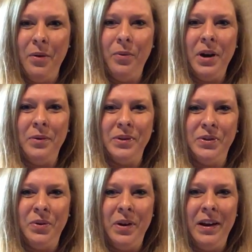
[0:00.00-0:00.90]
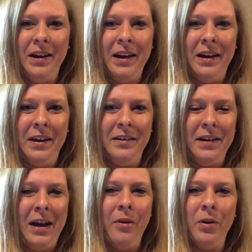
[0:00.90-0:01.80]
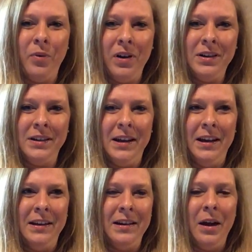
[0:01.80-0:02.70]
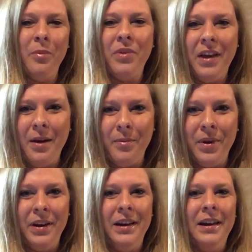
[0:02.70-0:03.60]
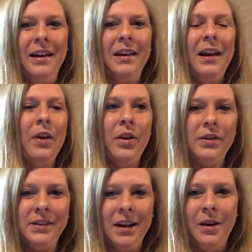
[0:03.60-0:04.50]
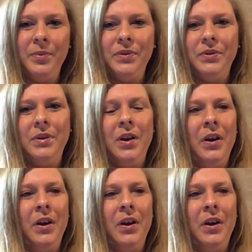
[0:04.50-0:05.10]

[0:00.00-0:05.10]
what I was doing and how it worked, and helped them get their setups